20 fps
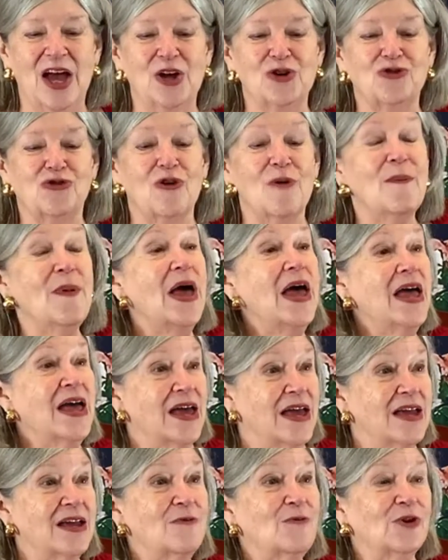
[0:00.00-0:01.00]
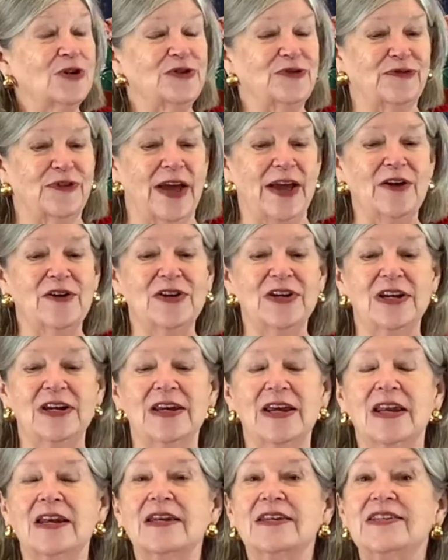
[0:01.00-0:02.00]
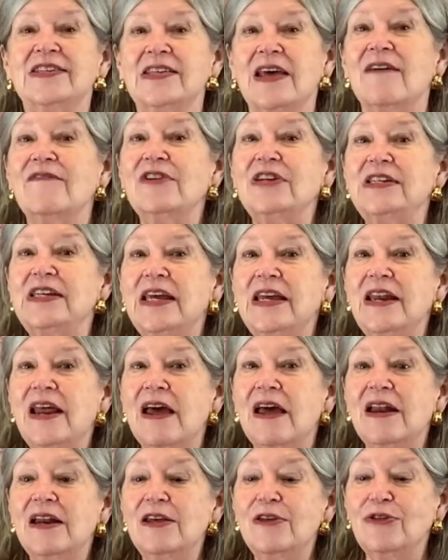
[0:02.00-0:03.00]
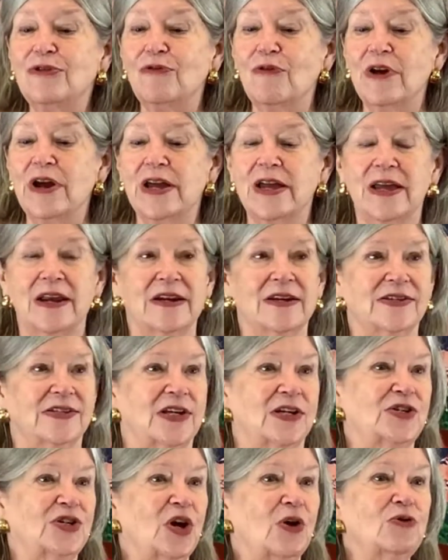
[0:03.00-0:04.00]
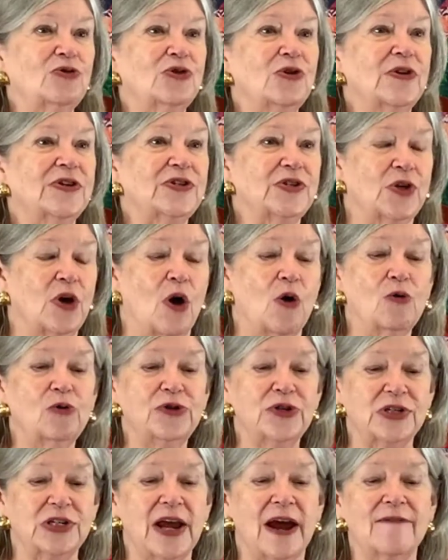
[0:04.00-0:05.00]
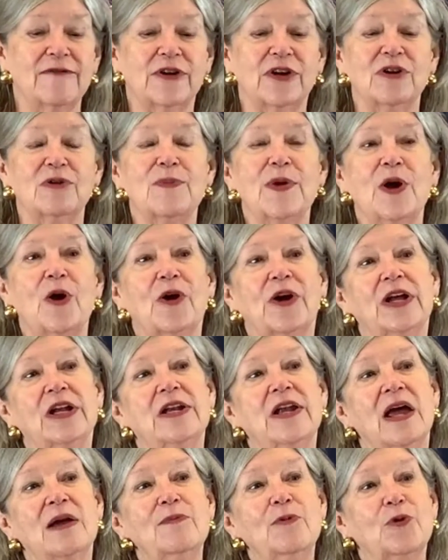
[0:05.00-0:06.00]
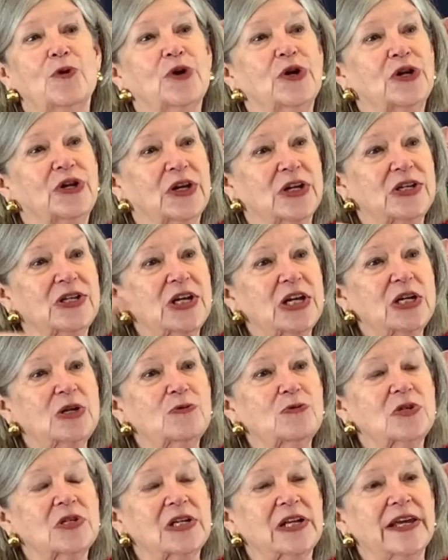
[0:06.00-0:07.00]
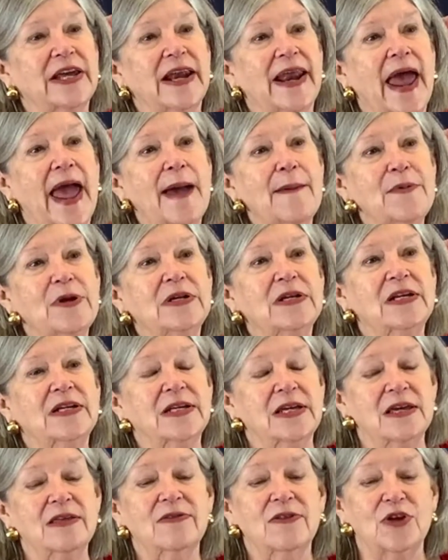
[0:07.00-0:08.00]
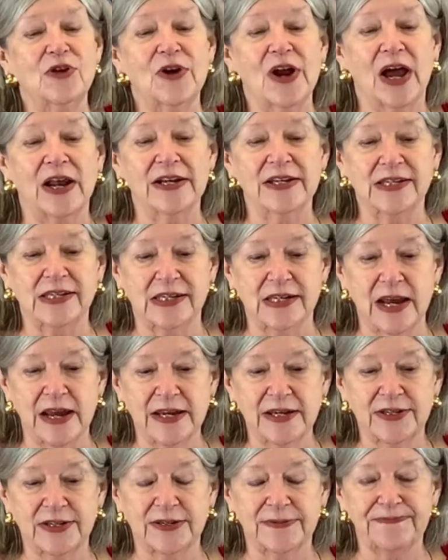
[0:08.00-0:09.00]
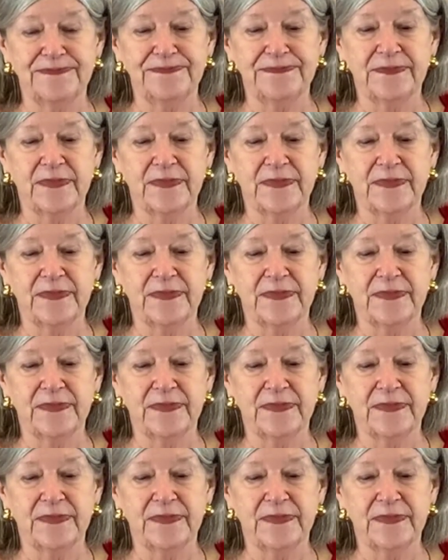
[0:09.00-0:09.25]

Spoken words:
Treme was founded in 1783, and as I told you, it's the oldest African-American neighborhood continuously inhabited in the United States.